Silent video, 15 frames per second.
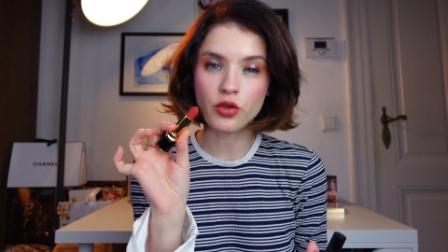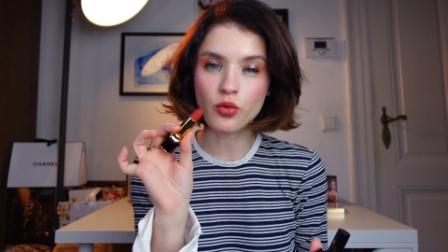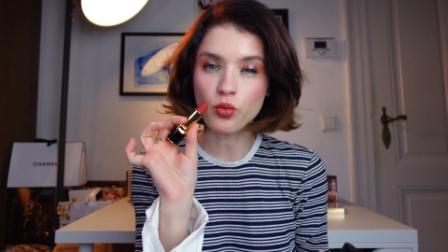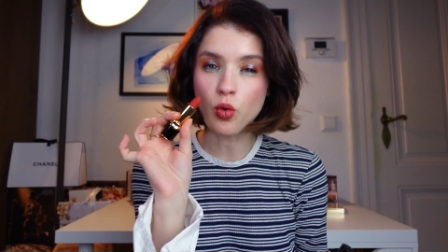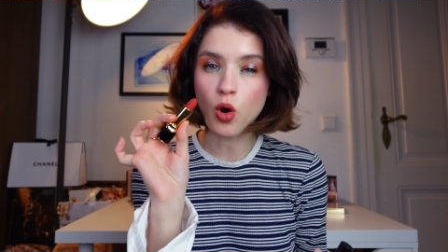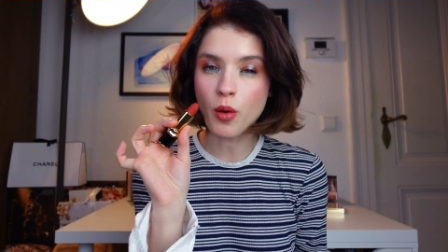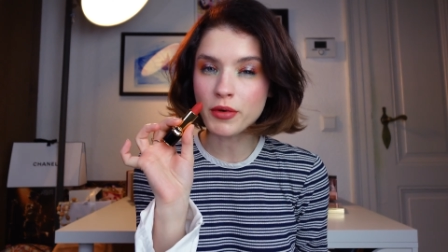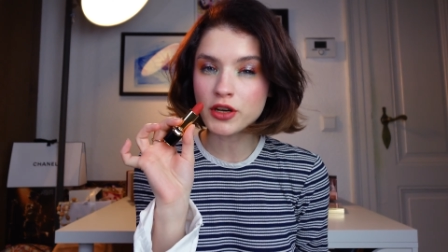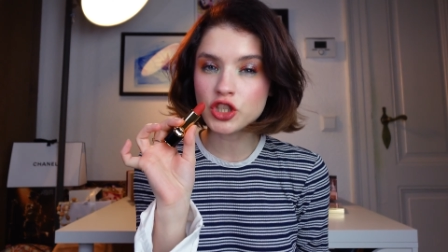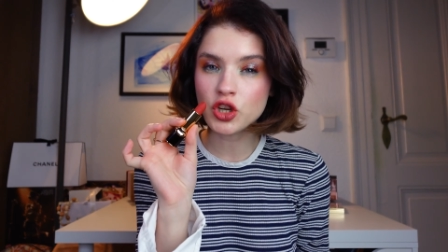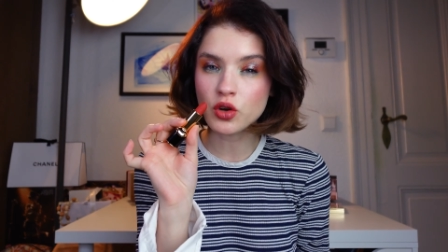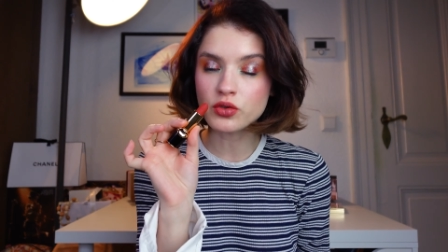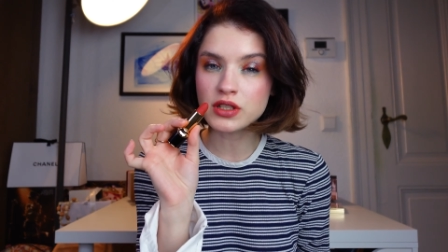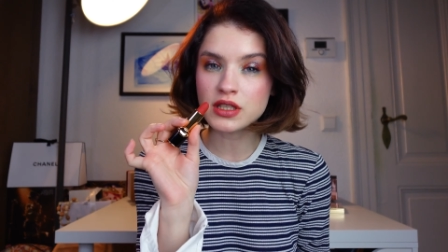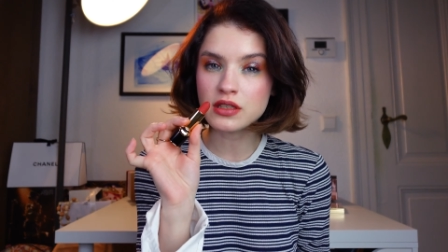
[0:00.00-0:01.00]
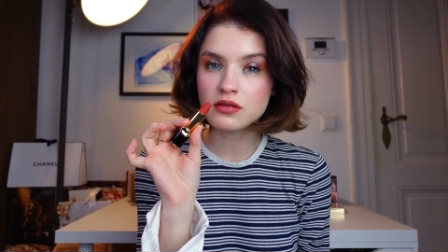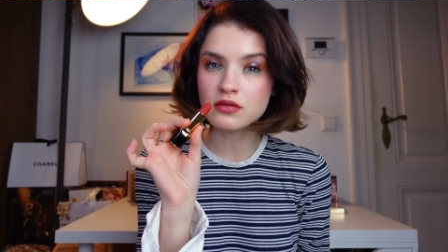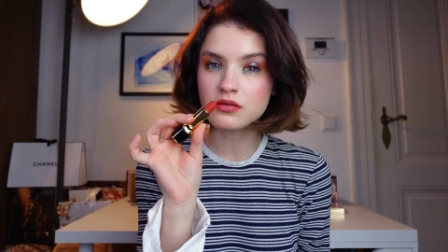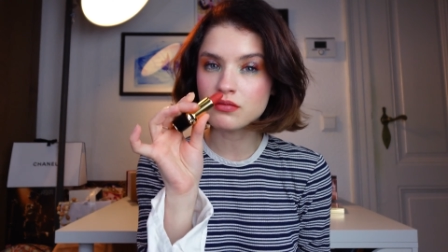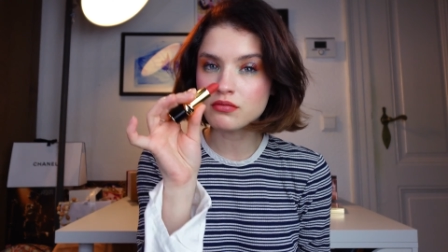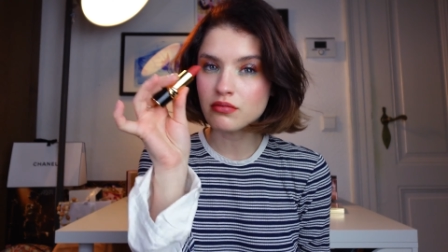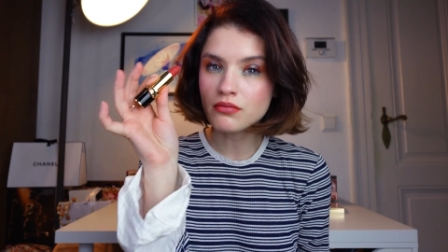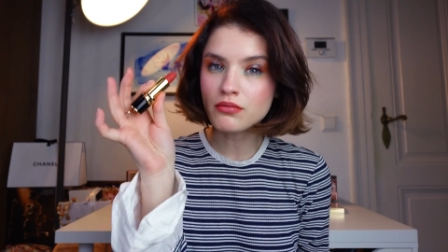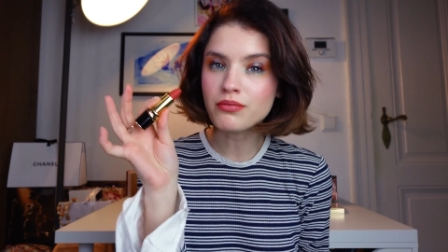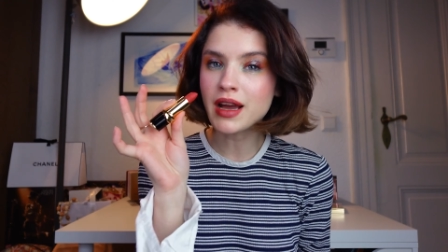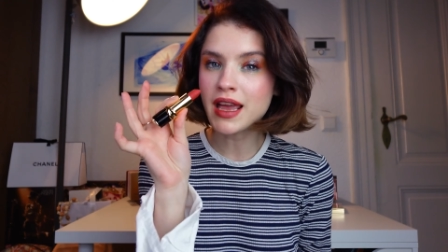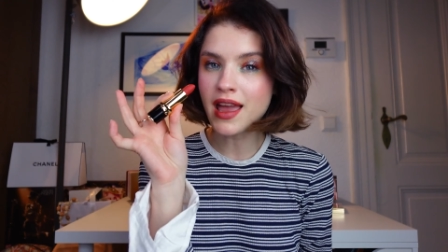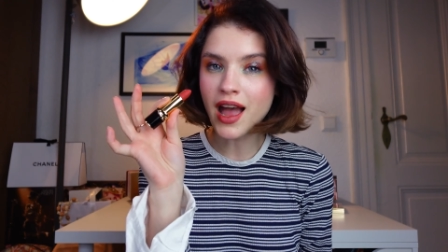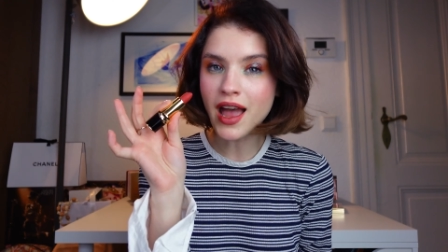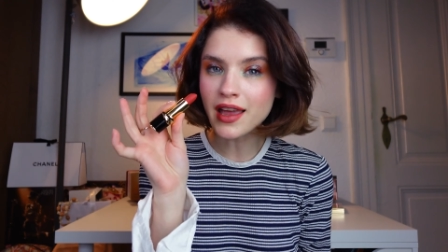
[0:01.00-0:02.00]
the warmer tones in
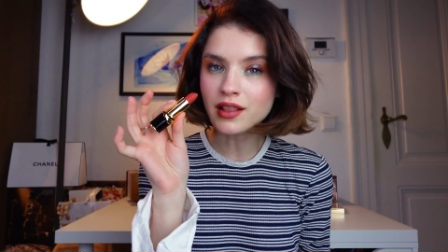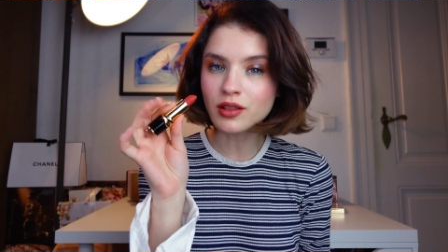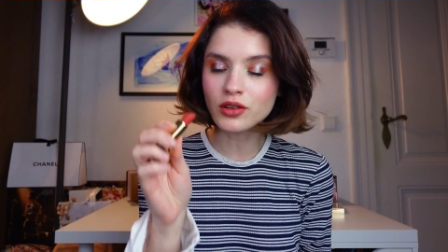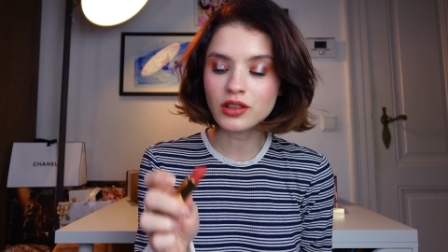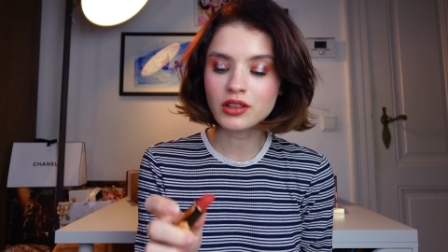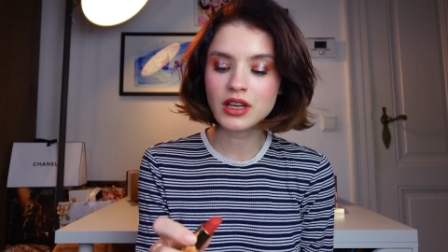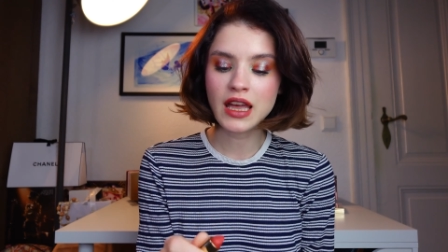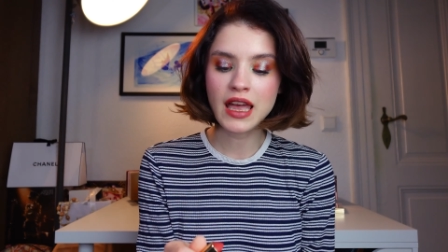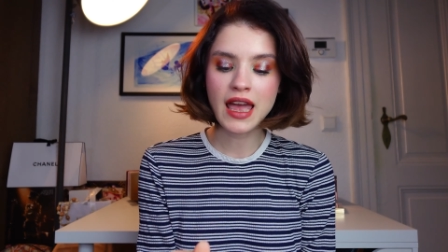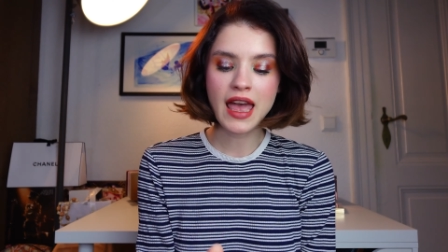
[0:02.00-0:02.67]
my eye look.